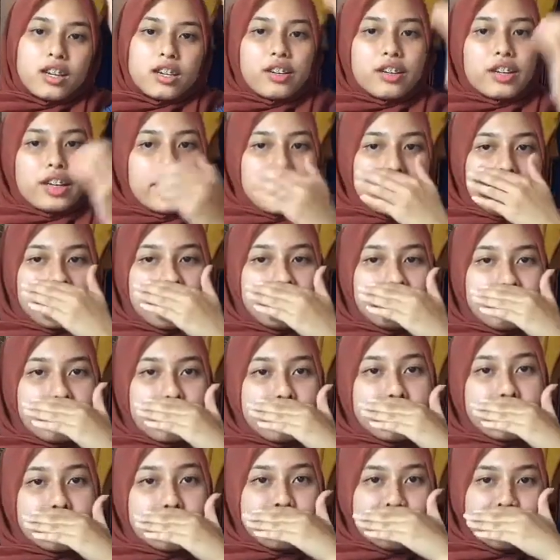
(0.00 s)
Okay, do you
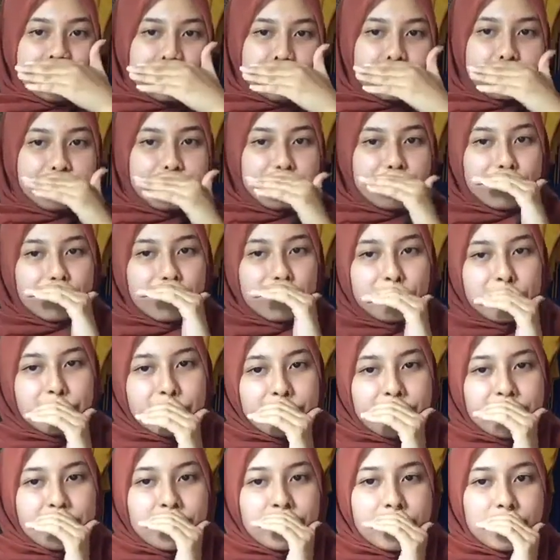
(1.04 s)
understand?
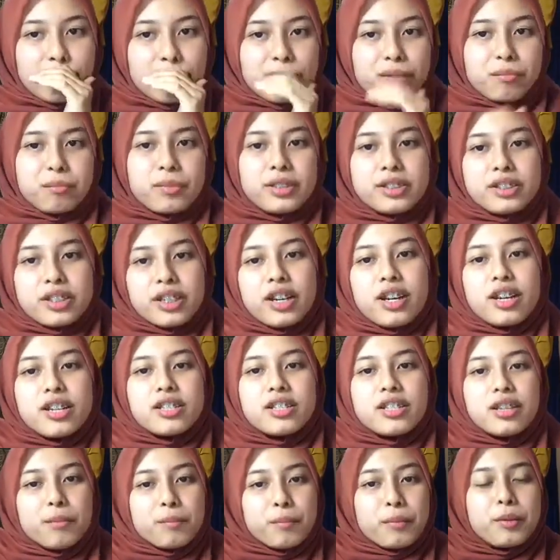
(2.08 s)
But there are
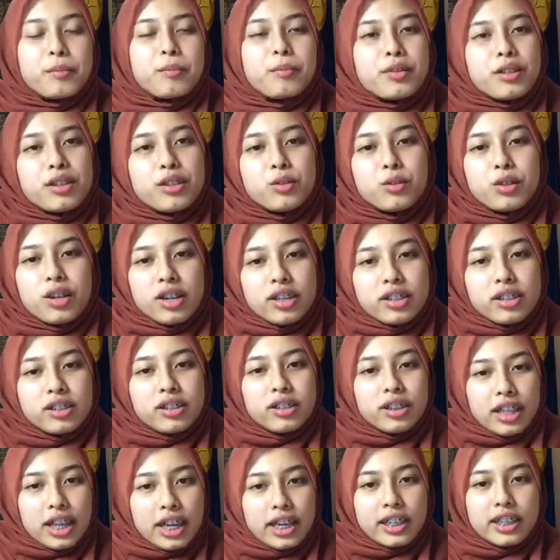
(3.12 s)
some people who aren't
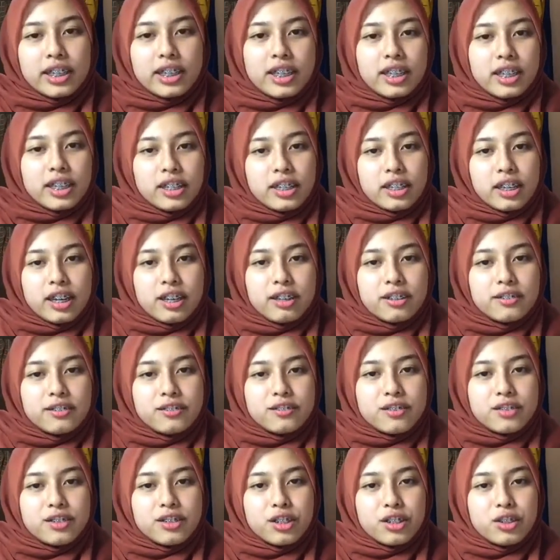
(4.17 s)
lucky enough
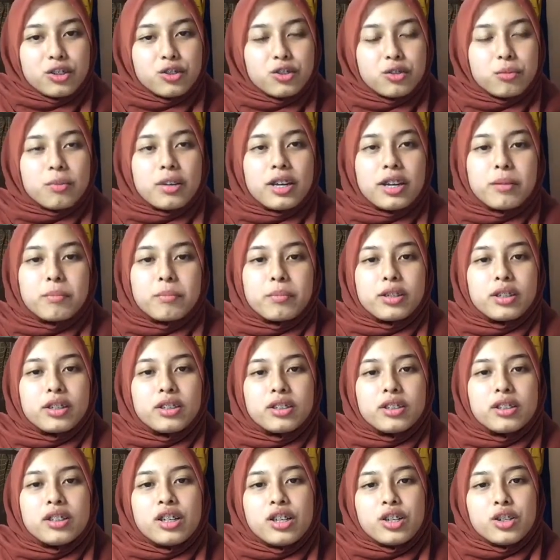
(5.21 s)
not to be
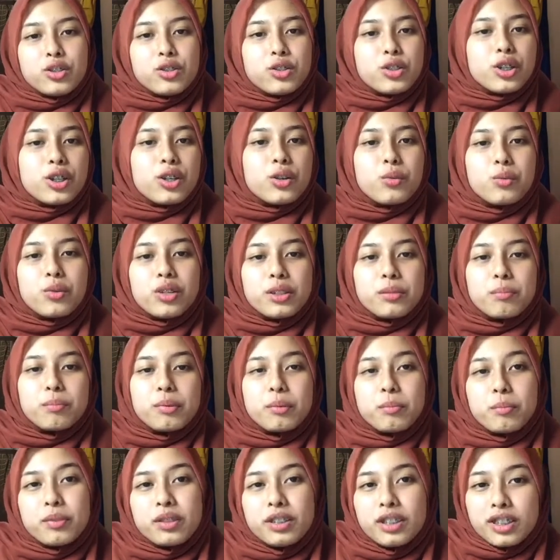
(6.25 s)
able to hear what
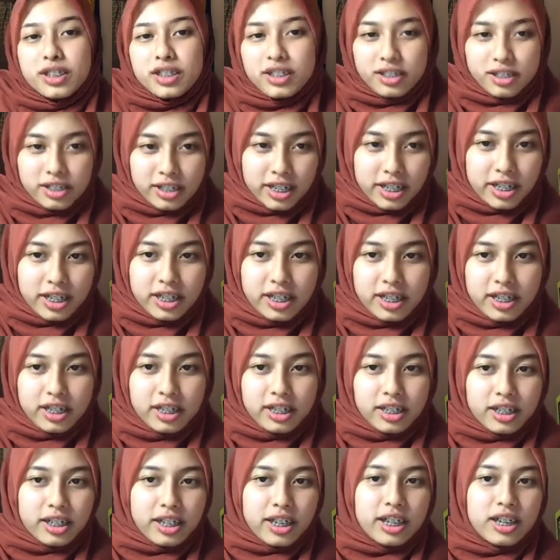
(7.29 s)
people are
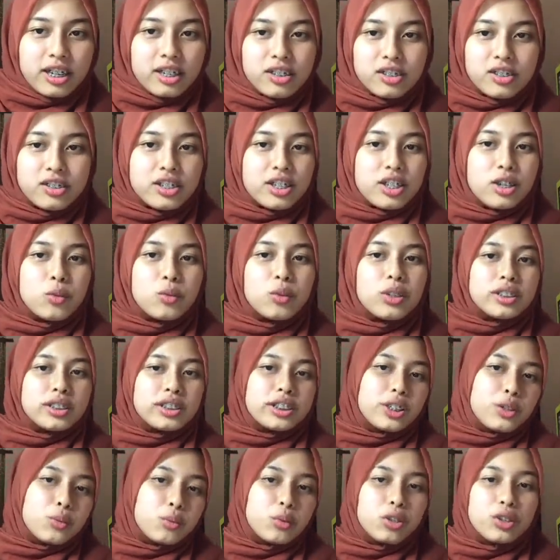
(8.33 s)
saying, cannot tell what
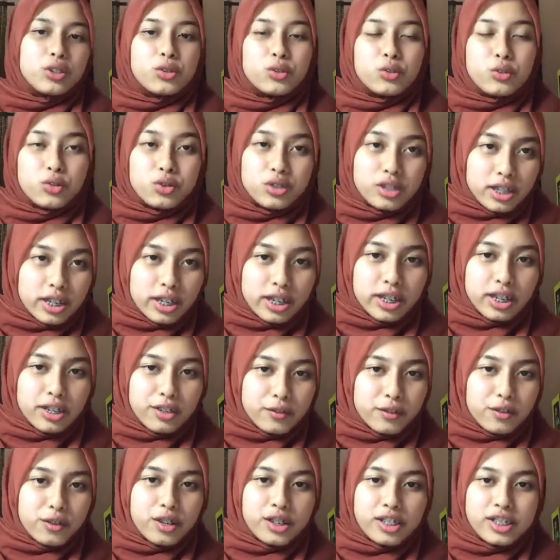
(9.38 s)
they want to say.
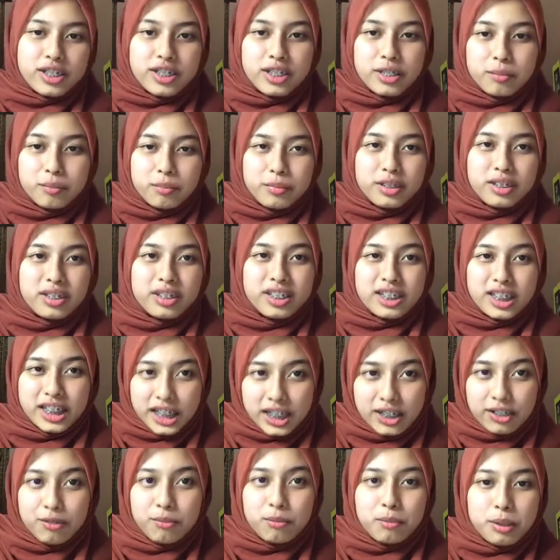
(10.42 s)
For example,
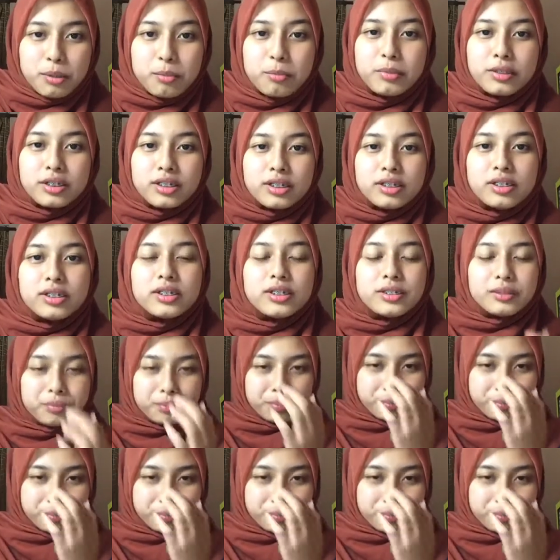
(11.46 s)
deaf people.